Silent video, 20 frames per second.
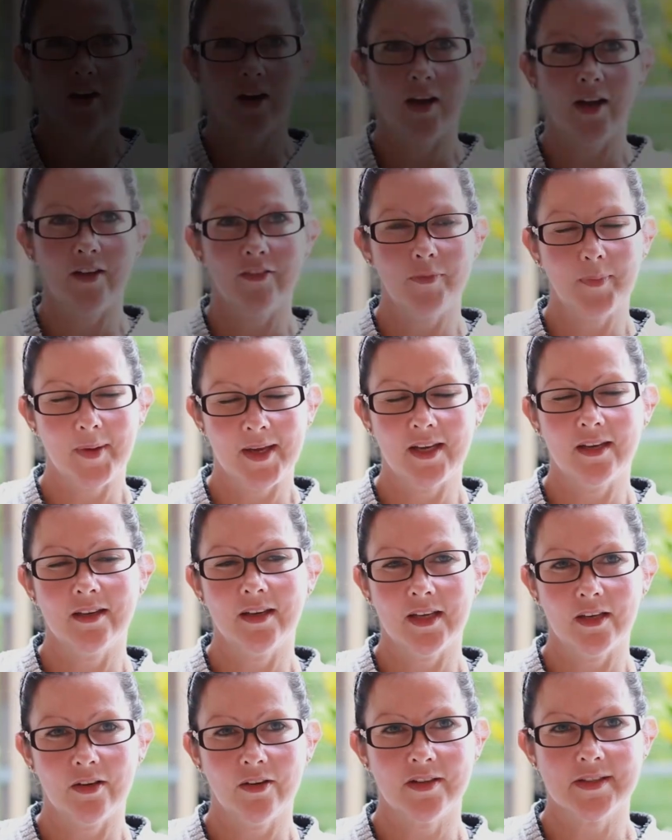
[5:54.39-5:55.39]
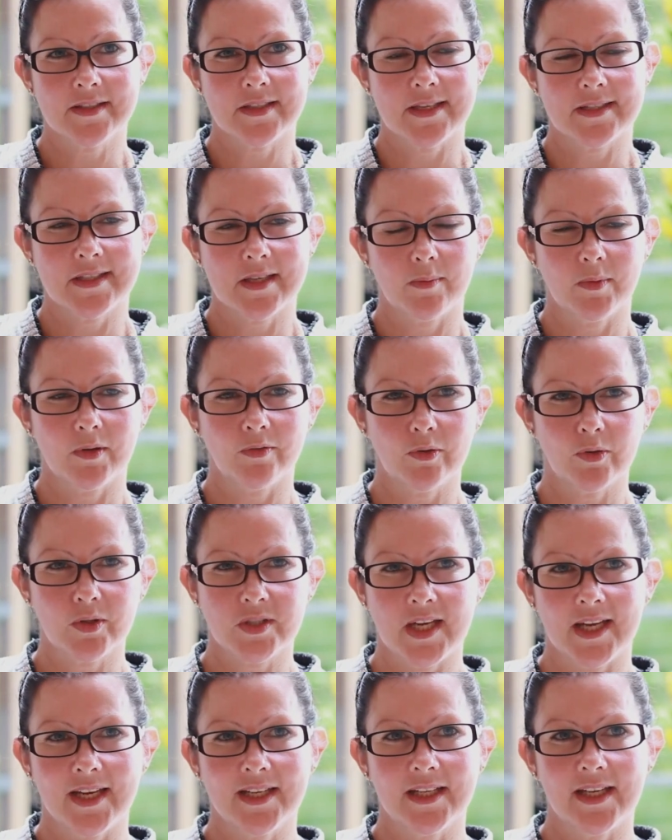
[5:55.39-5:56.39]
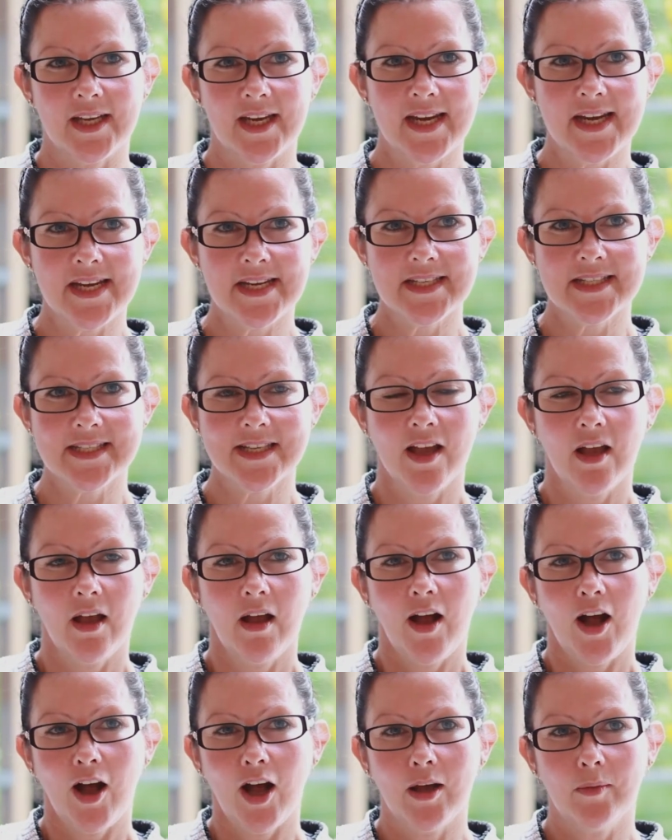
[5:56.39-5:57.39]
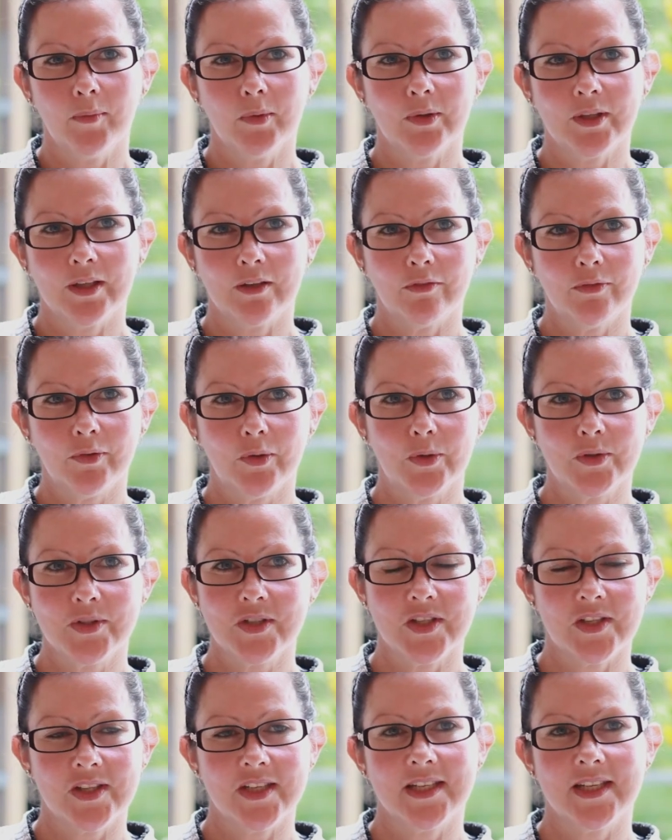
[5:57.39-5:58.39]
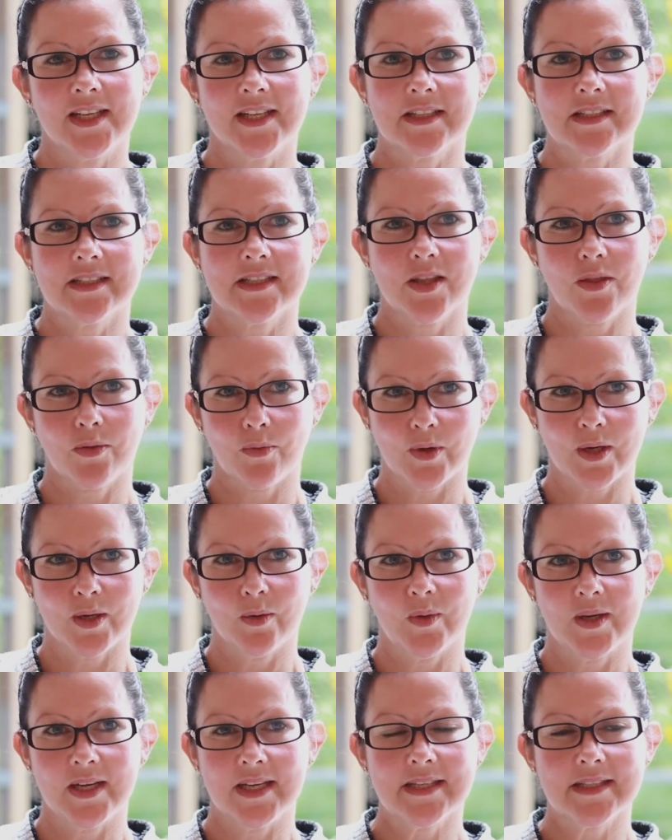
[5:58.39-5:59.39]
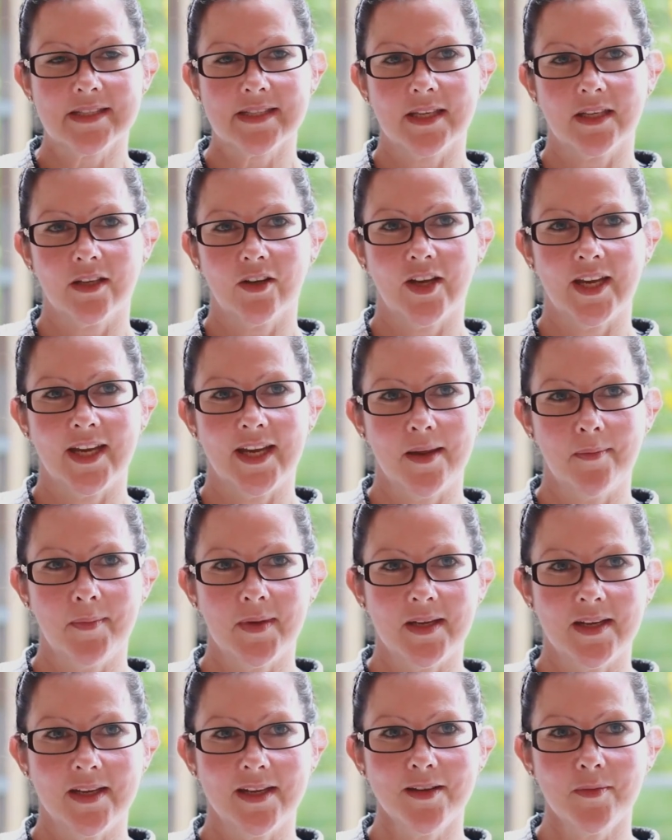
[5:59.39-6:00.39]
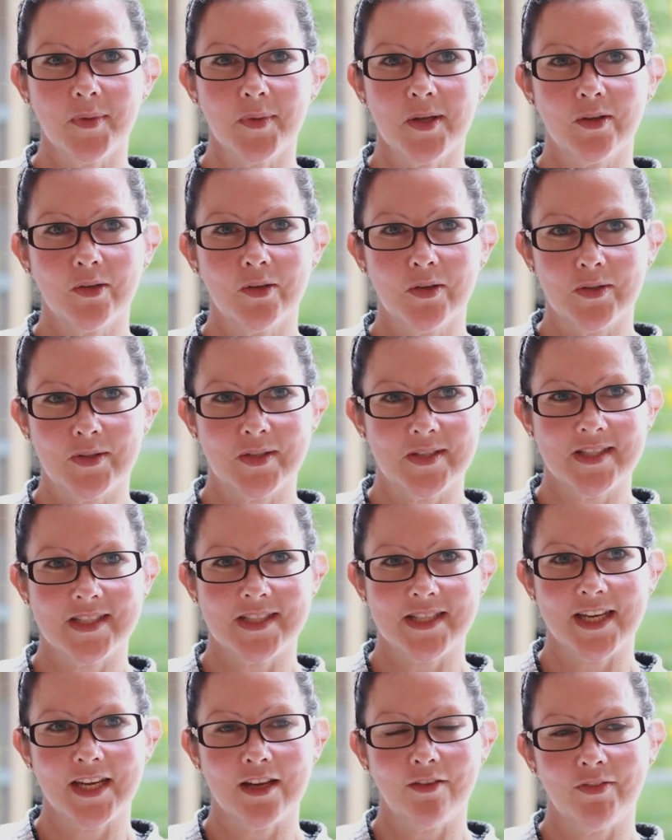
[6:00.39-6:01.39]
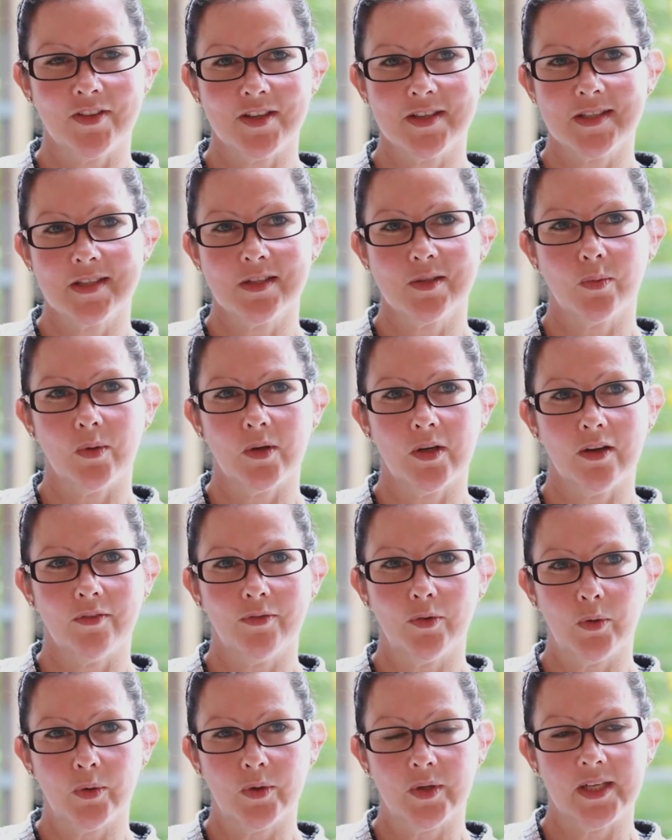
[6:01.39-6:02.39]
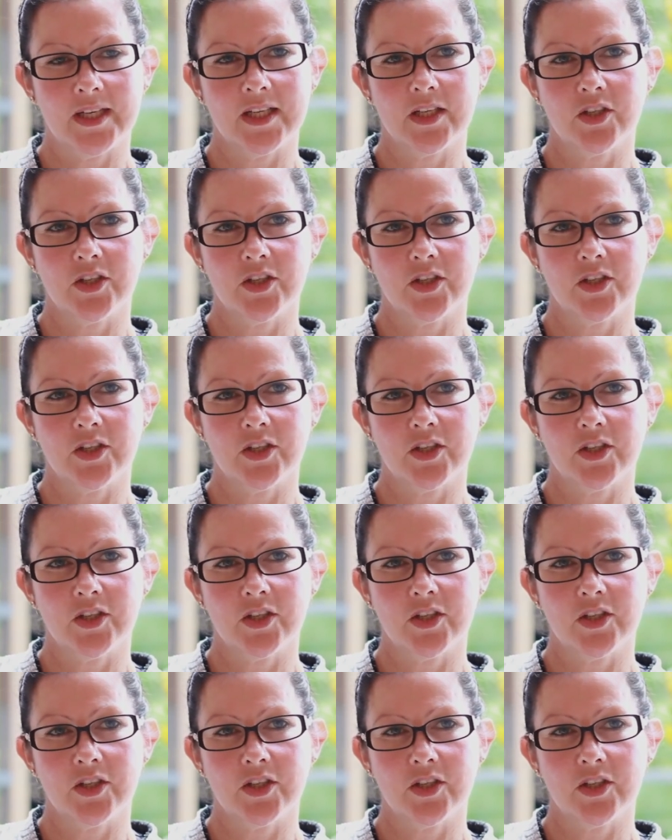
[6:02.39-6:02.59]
I've been here, as I said before, 10 days. I'm looking forward to the next 3 weeks that I am here, because if this is what I've already